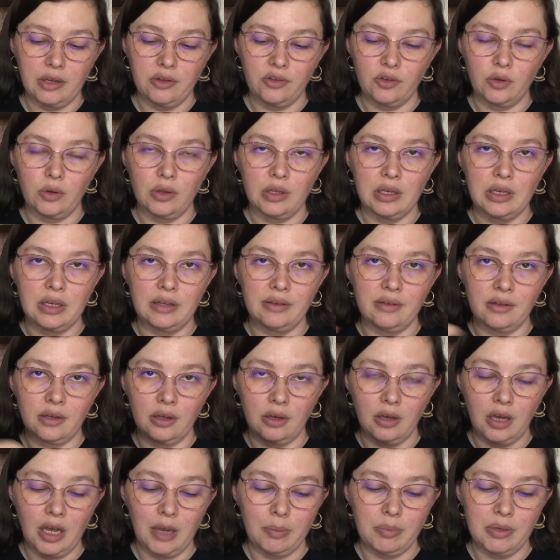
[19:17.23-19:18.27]
so the kids
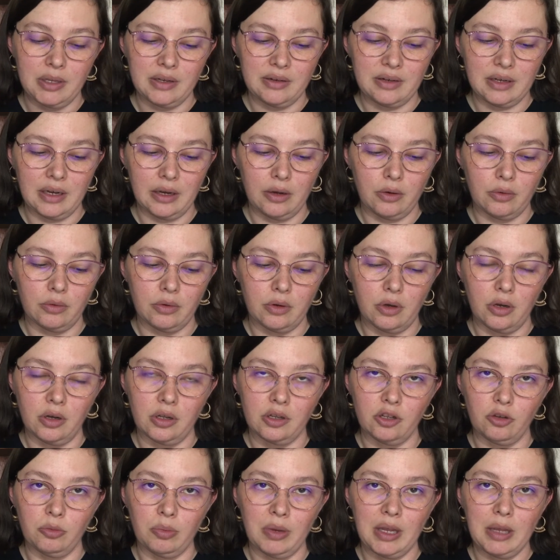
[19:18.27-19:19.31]
could copy it down on
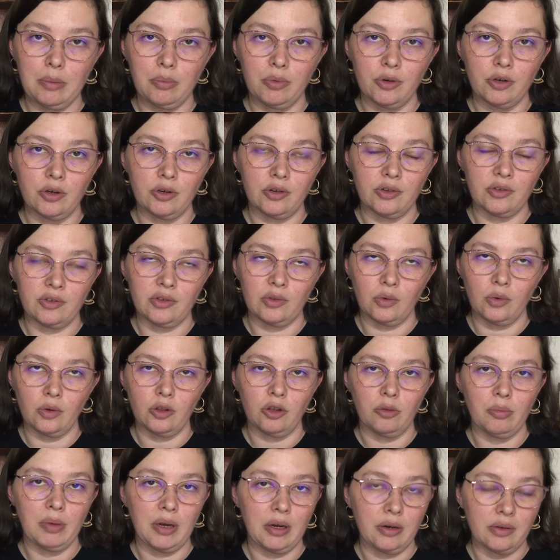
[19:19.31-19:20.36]
their papers, or
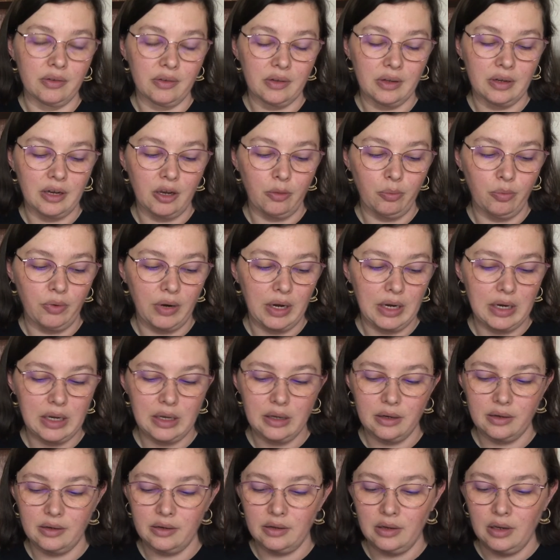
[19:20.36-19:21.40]
their parents could help write it.